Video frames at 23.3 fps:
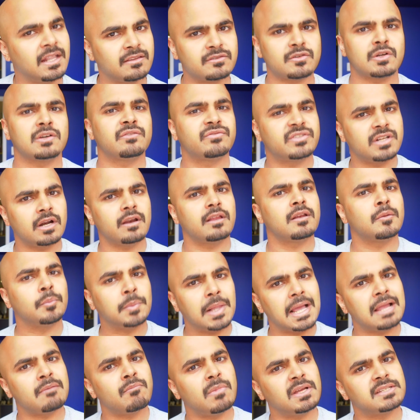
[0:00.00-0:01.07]
sort of started
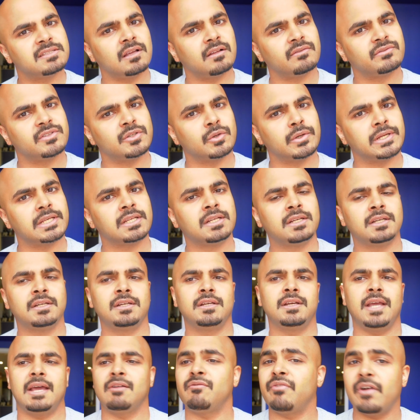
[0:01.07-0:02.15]
applying myself to it,
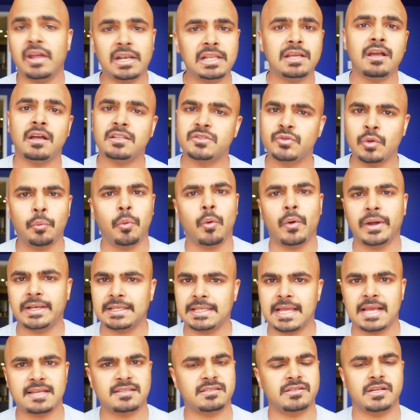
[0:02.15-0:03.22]
and finally got to a point
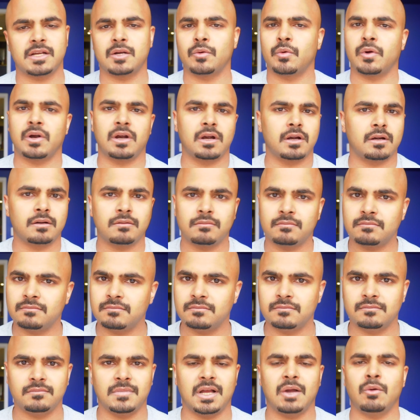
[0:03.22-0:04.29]
last year where
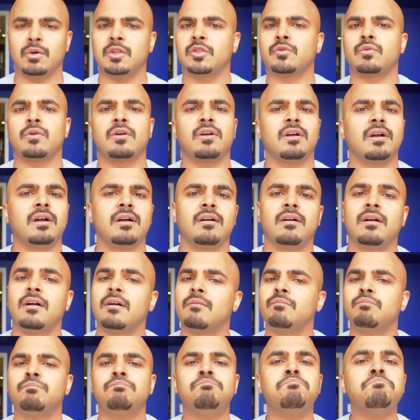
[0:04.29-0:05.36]
I went through
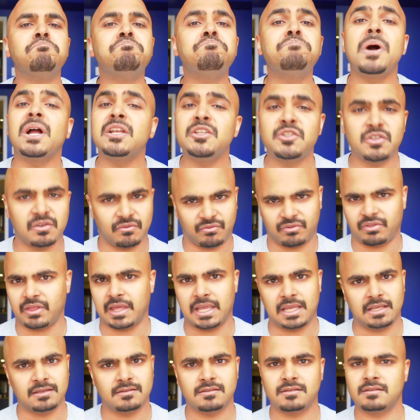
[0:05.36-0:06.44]
a bunch of
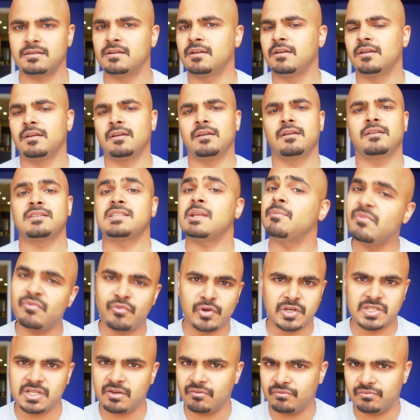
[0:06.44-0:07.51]
things, some of
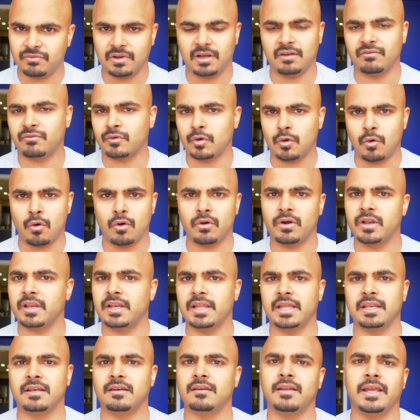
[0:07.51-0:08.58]
which I've recorded
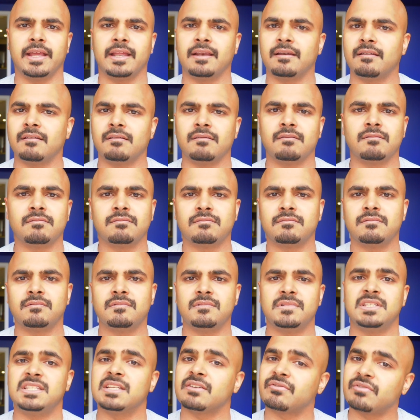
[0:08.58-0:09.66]
in
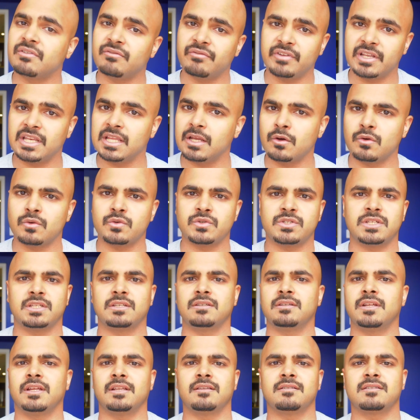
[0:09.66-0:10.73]
different videos,
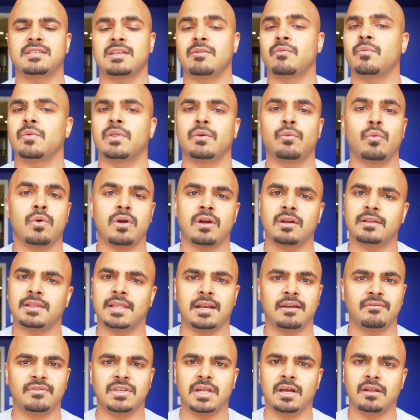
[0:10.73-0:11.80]
and some of the work that
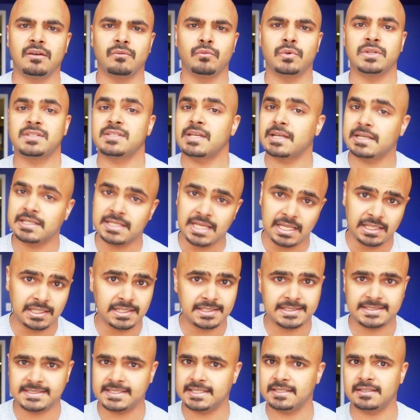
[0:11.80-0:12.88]
I've done with
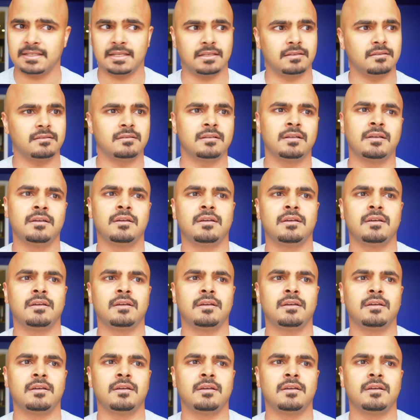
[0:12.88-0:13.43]
psychedelics, and